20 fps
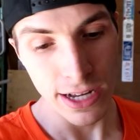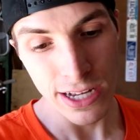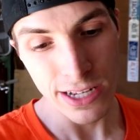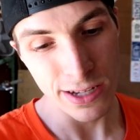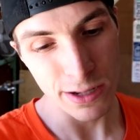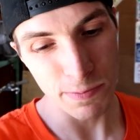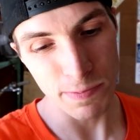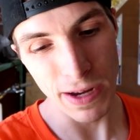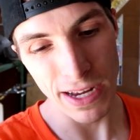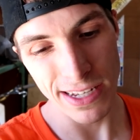
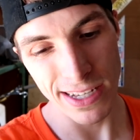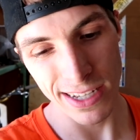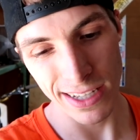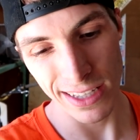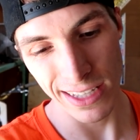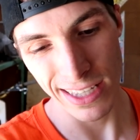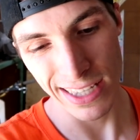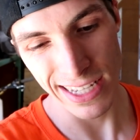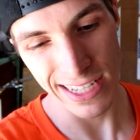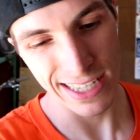So
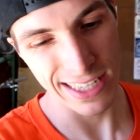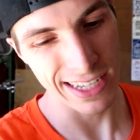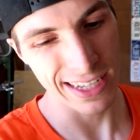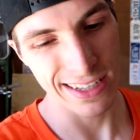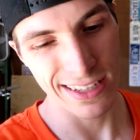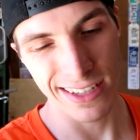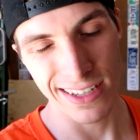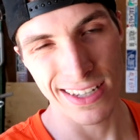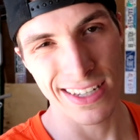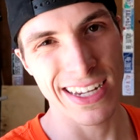basically this
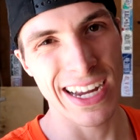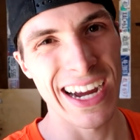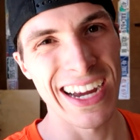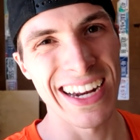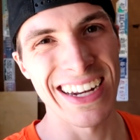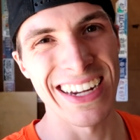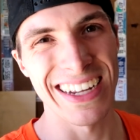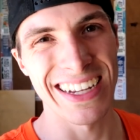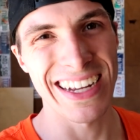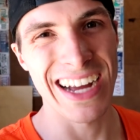thing's just
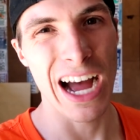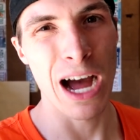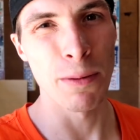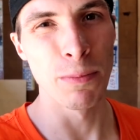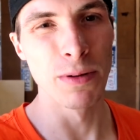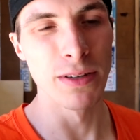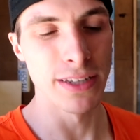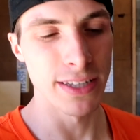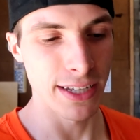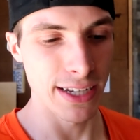kinda
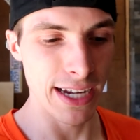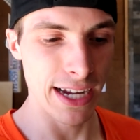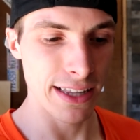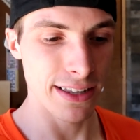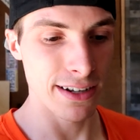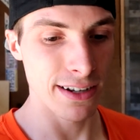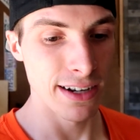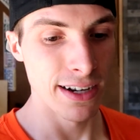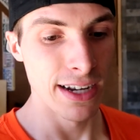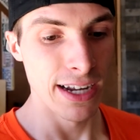cobbled
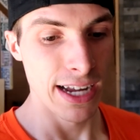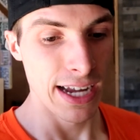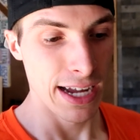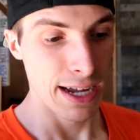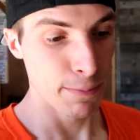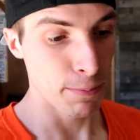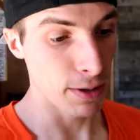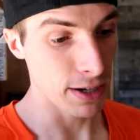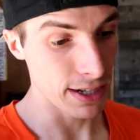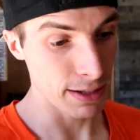together,
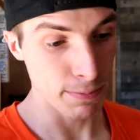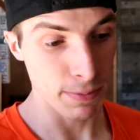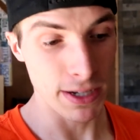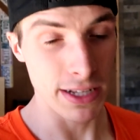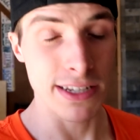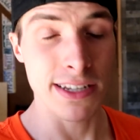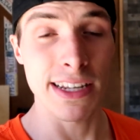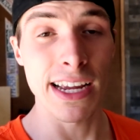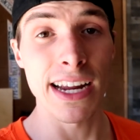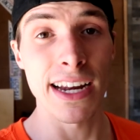but
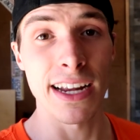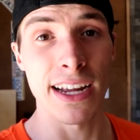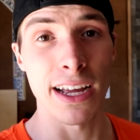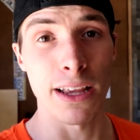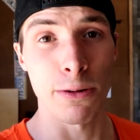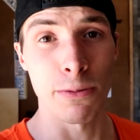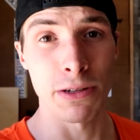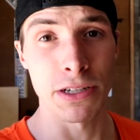it's staying together,